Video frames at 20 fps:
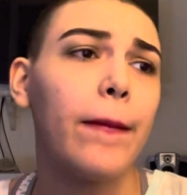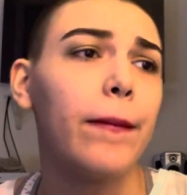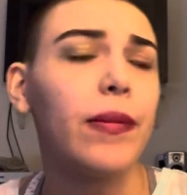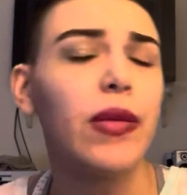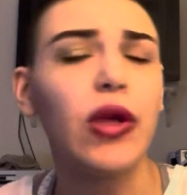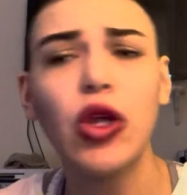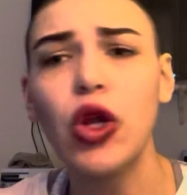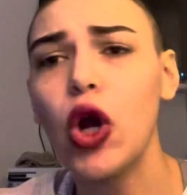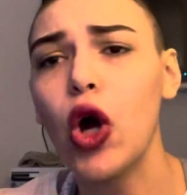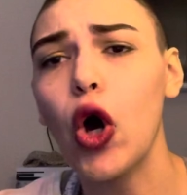
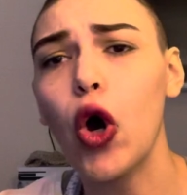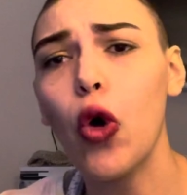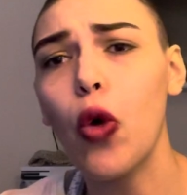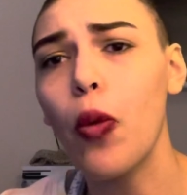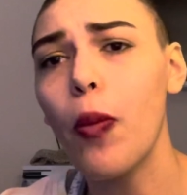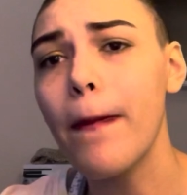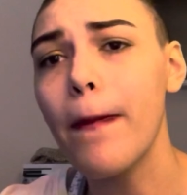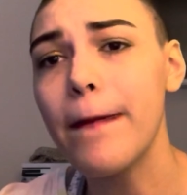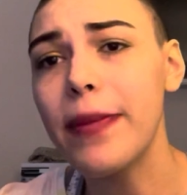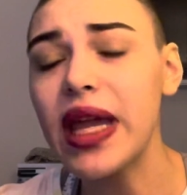you know,
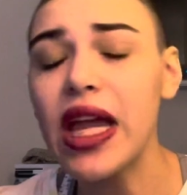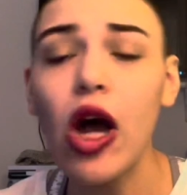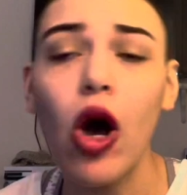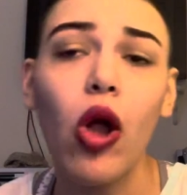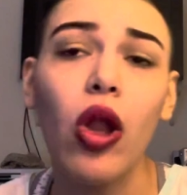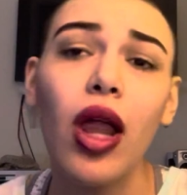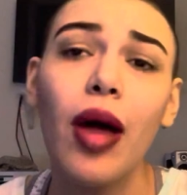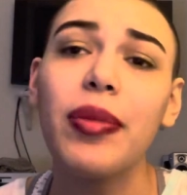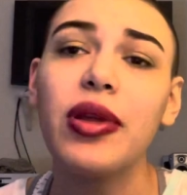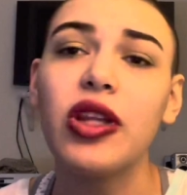be
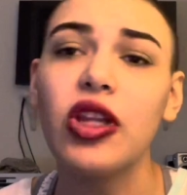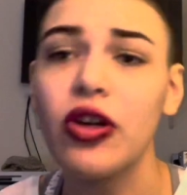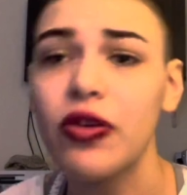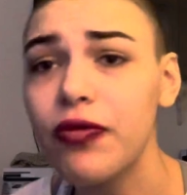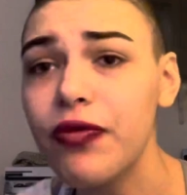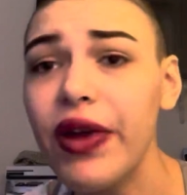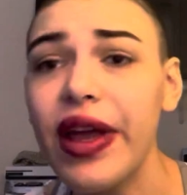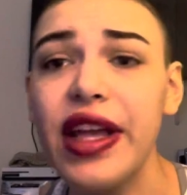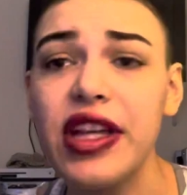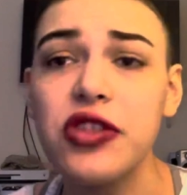all up in their
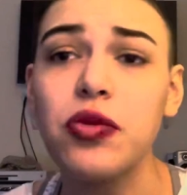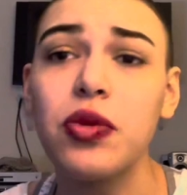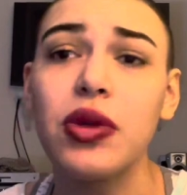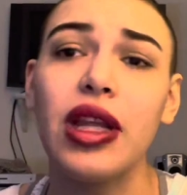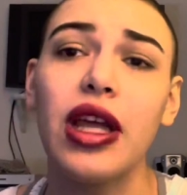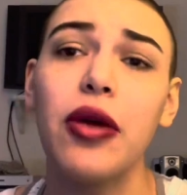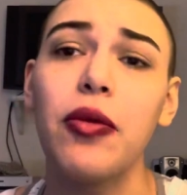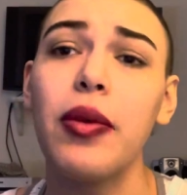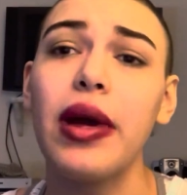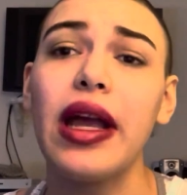face when
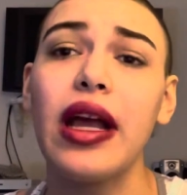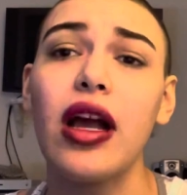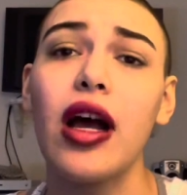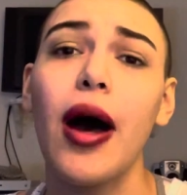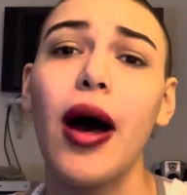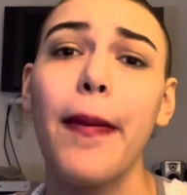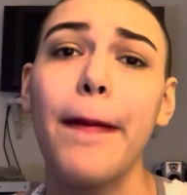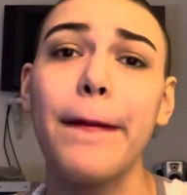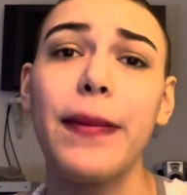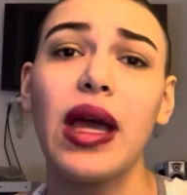they wake
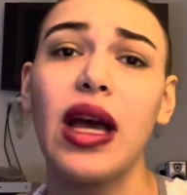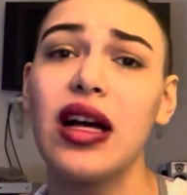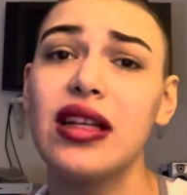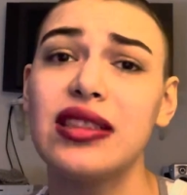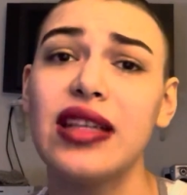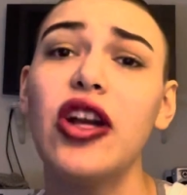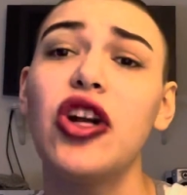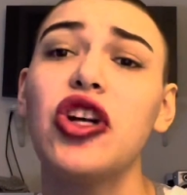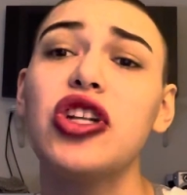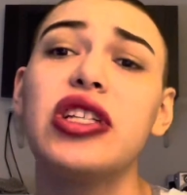up, because
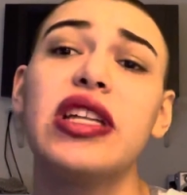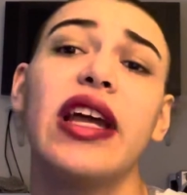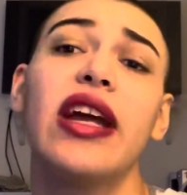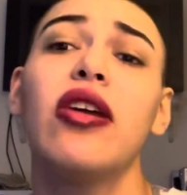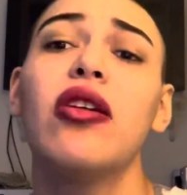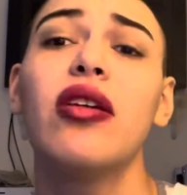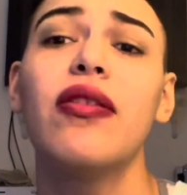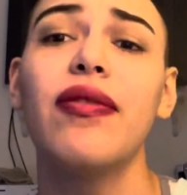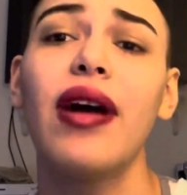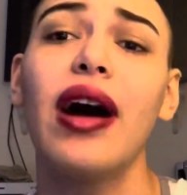they are
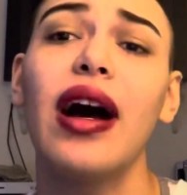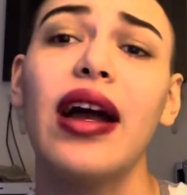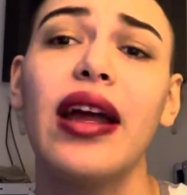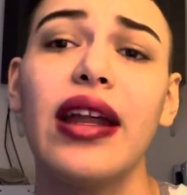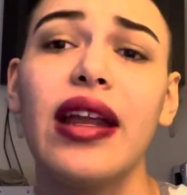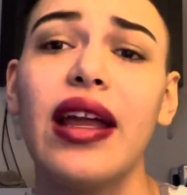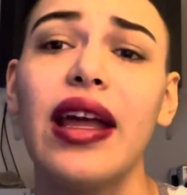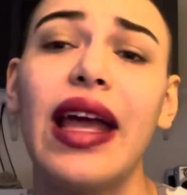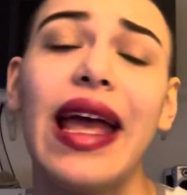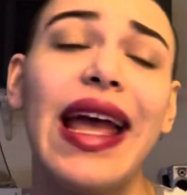
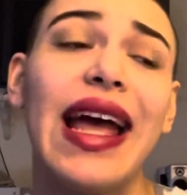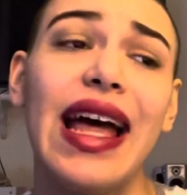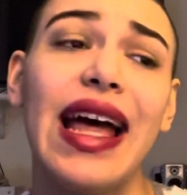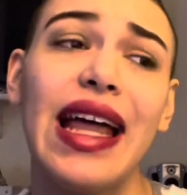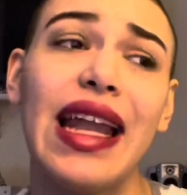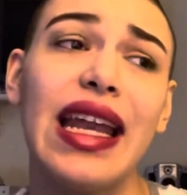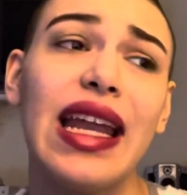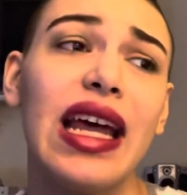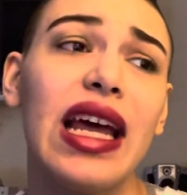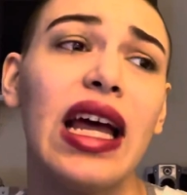terrified.
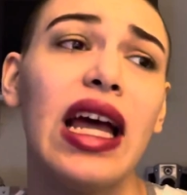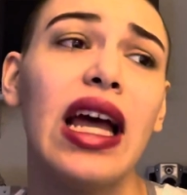And